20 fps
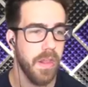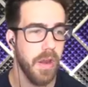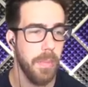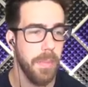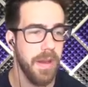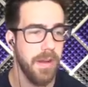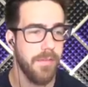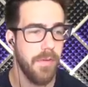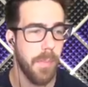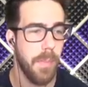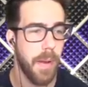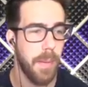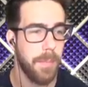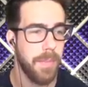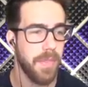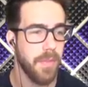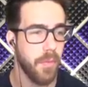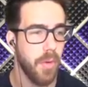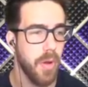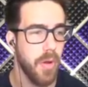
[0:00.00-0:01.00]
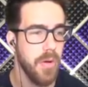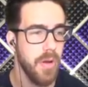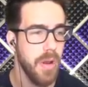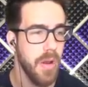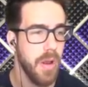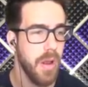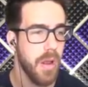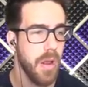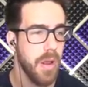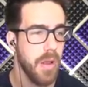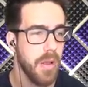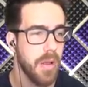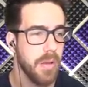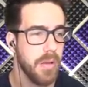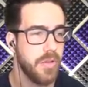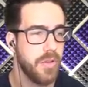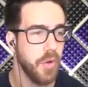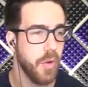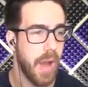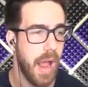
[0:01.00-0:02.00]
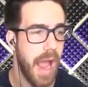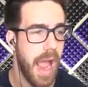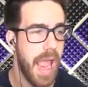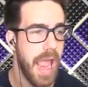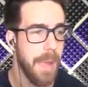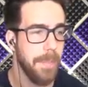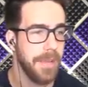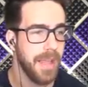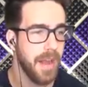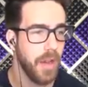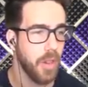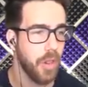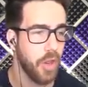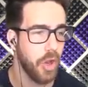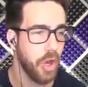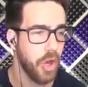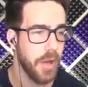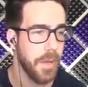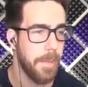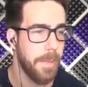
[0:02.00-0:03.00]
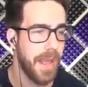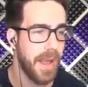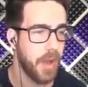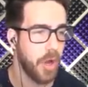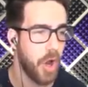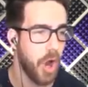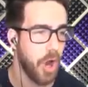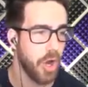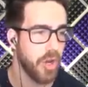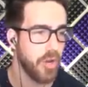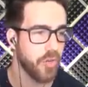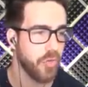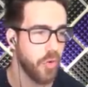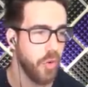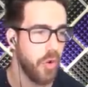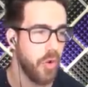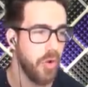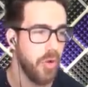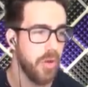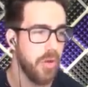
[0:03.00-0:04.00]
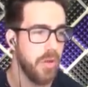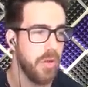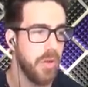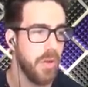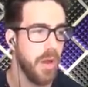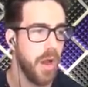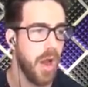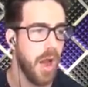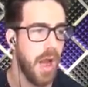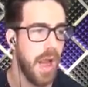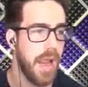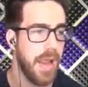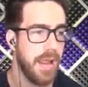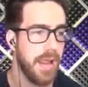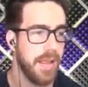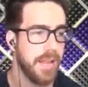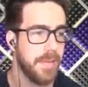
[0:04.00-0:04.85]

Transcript: bit of a bump in the road. Dude, I am gonna learn better car control. All right, it's